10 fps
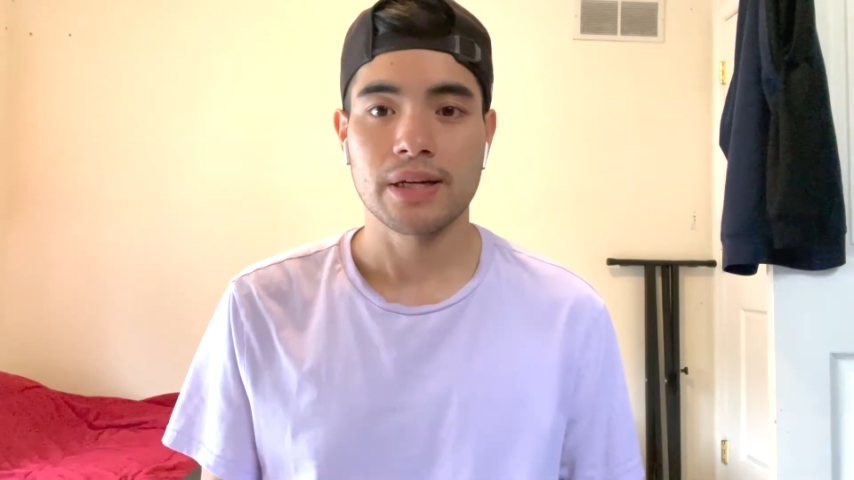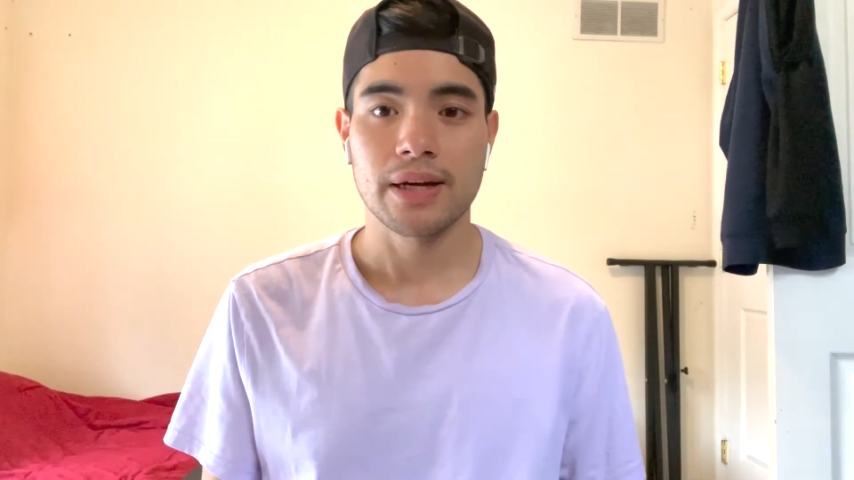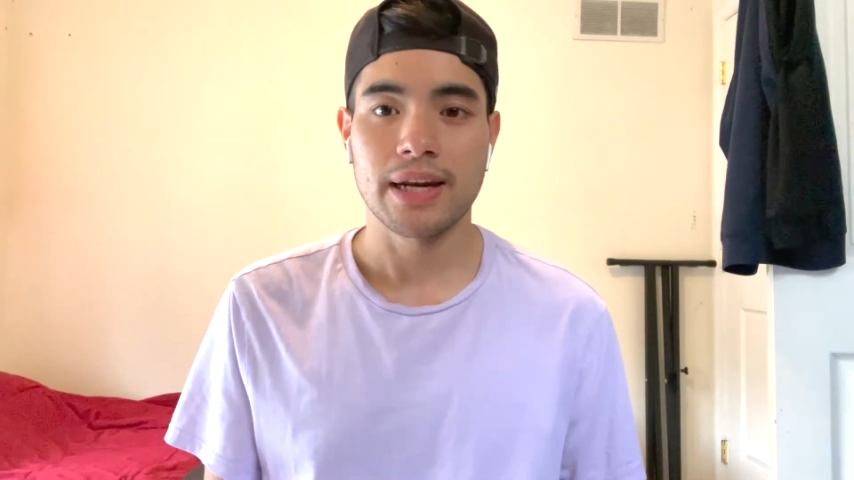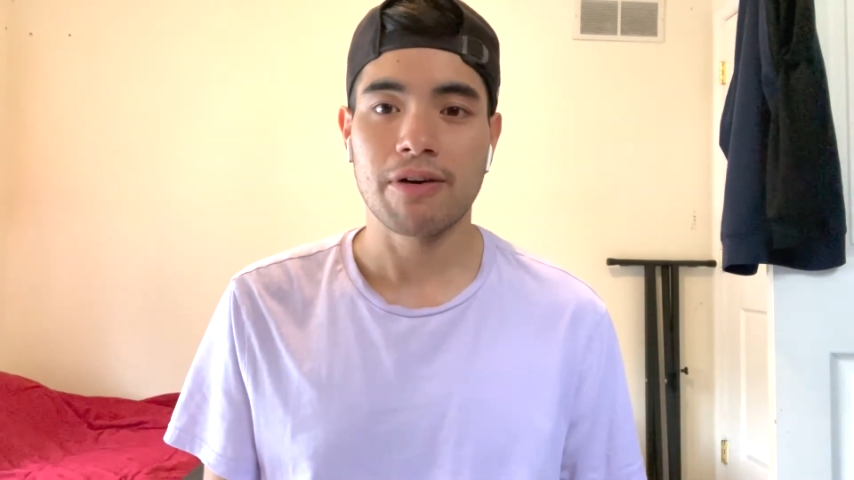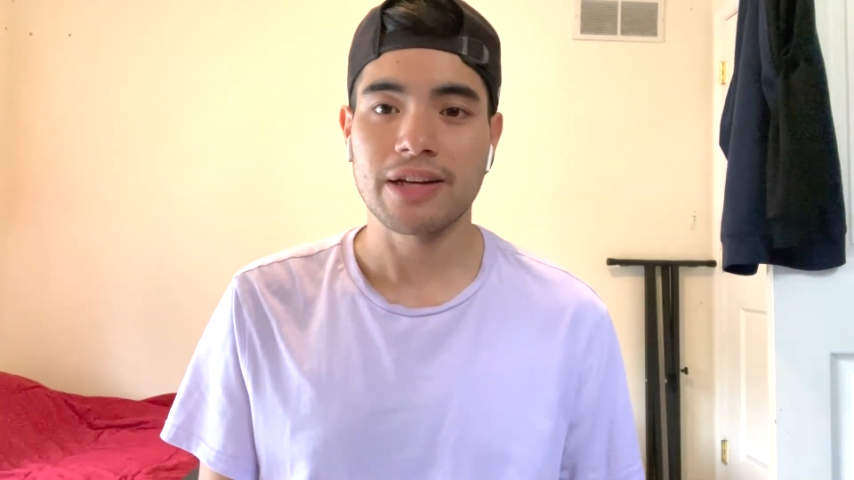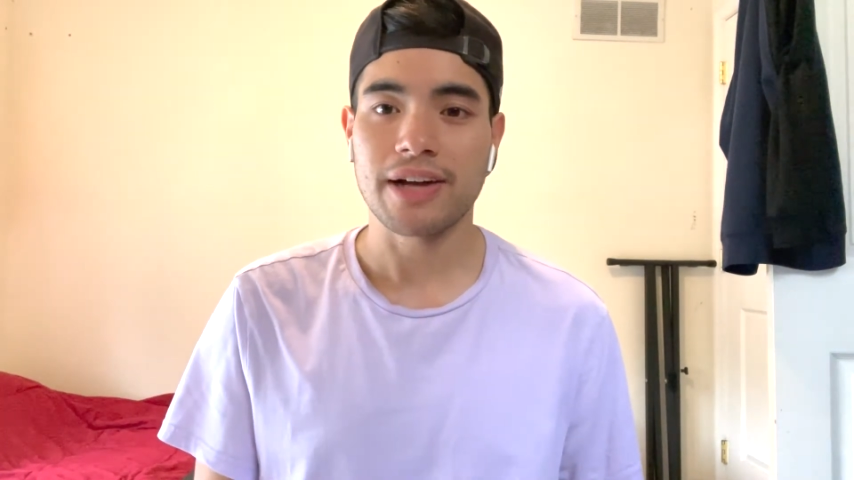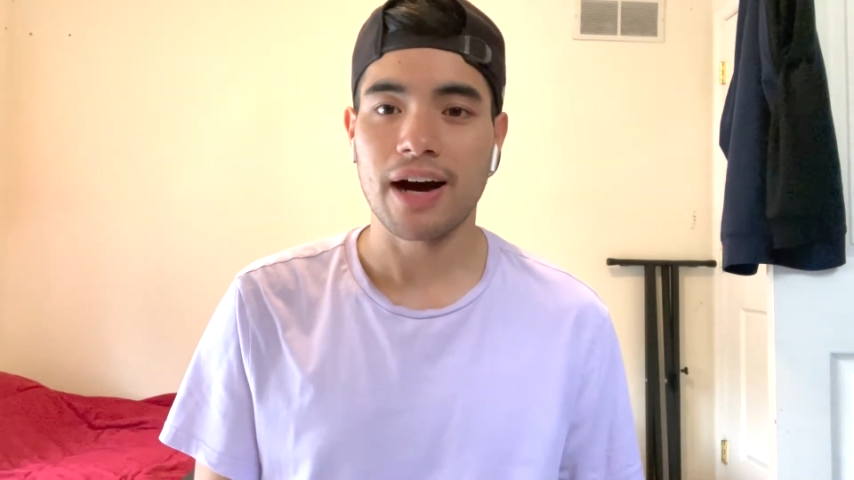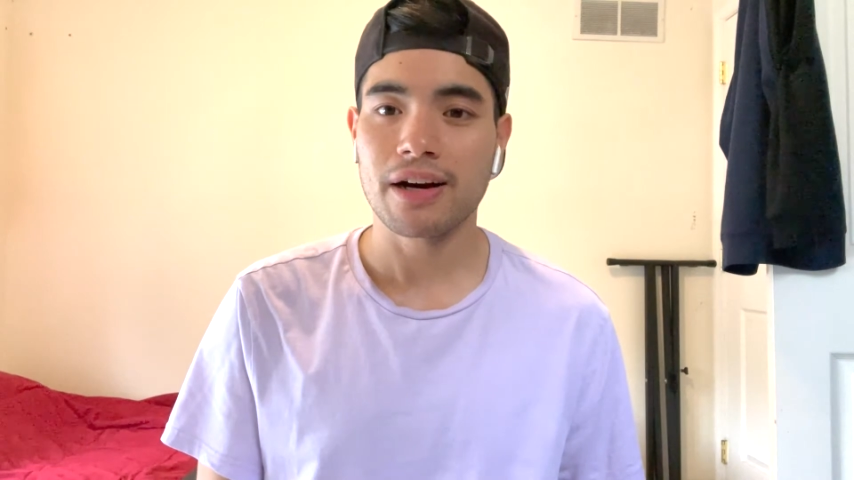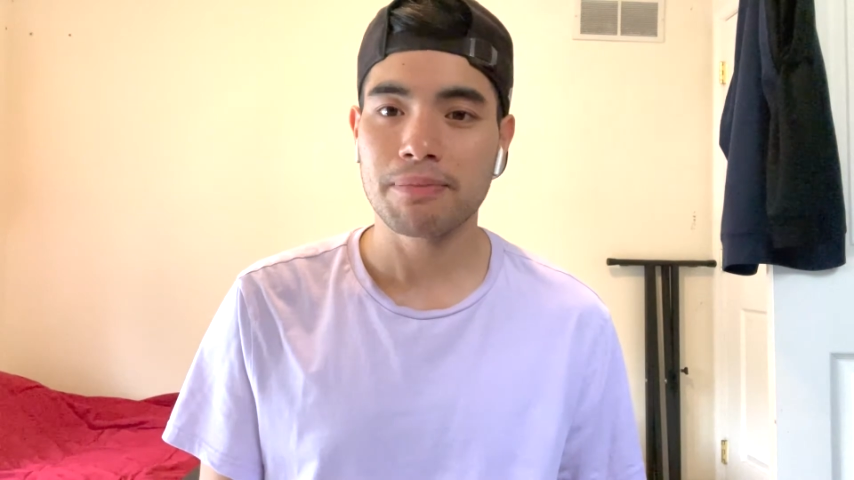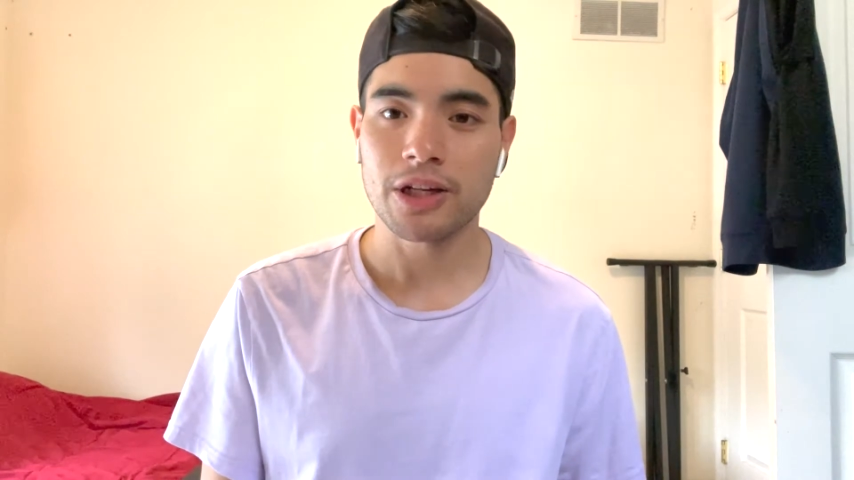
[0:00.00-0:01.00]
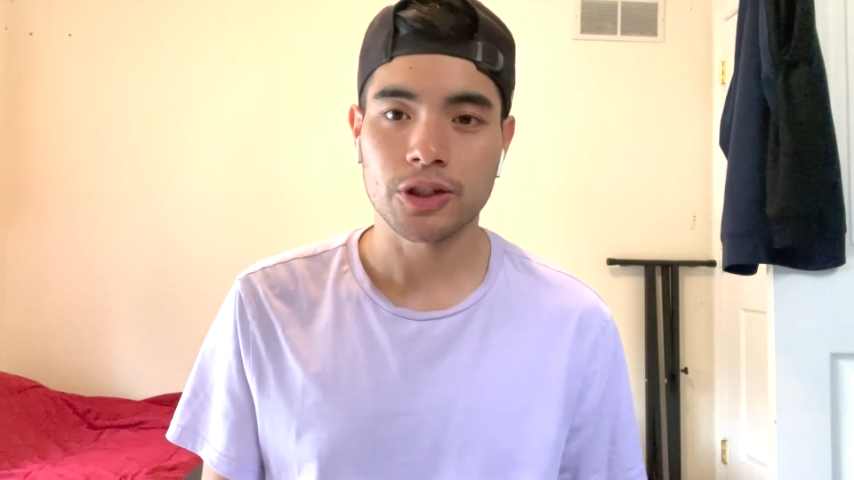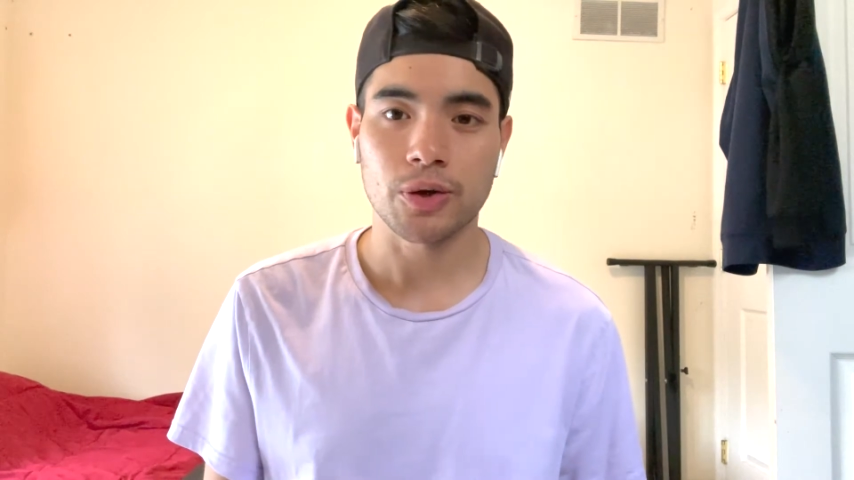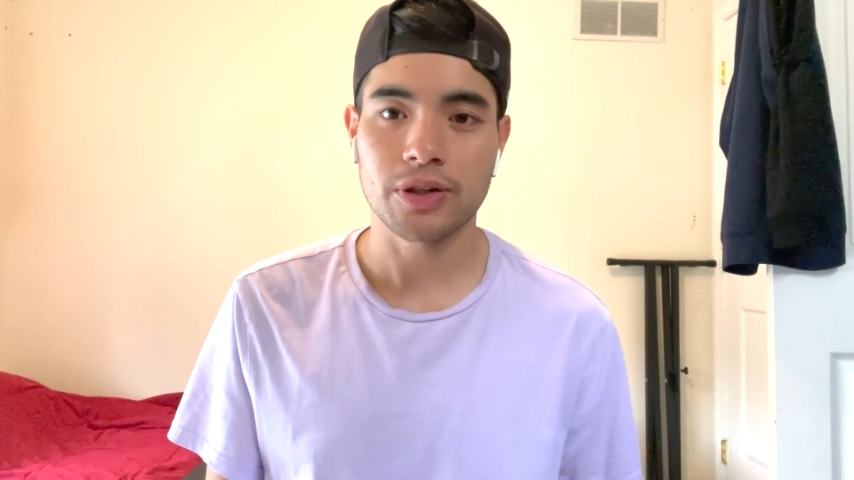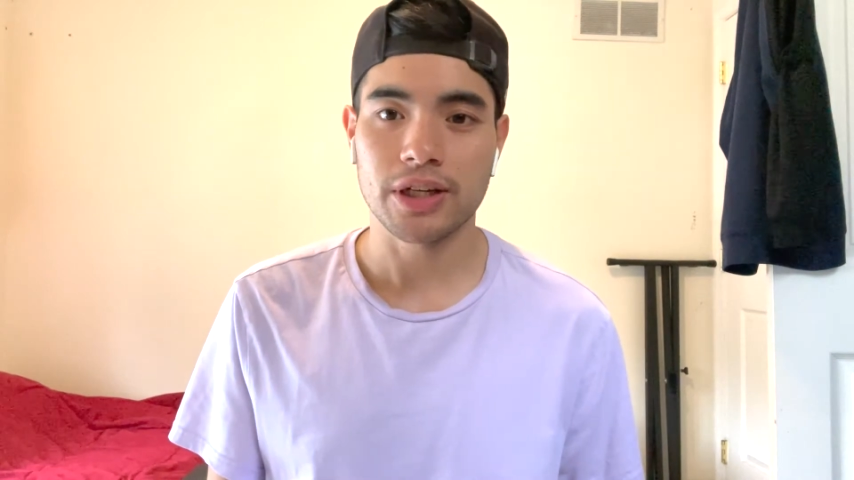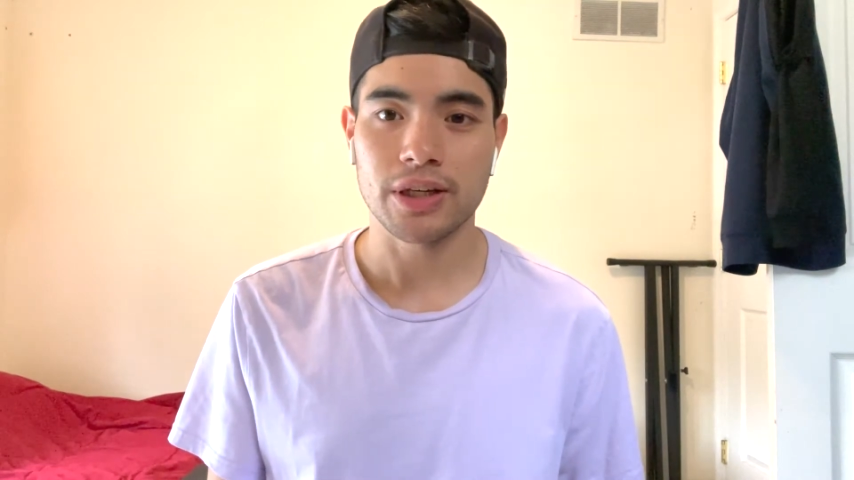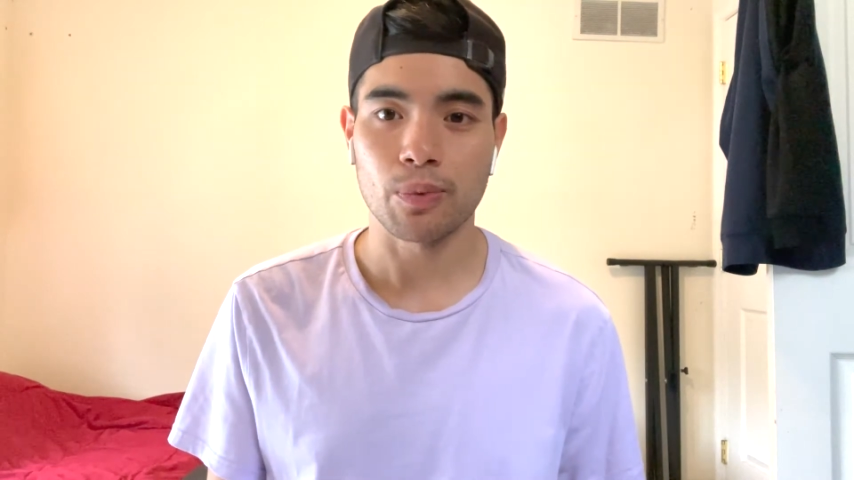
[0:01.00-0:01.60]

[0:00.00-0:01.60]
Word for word: Now, as Haram and Cheon-gi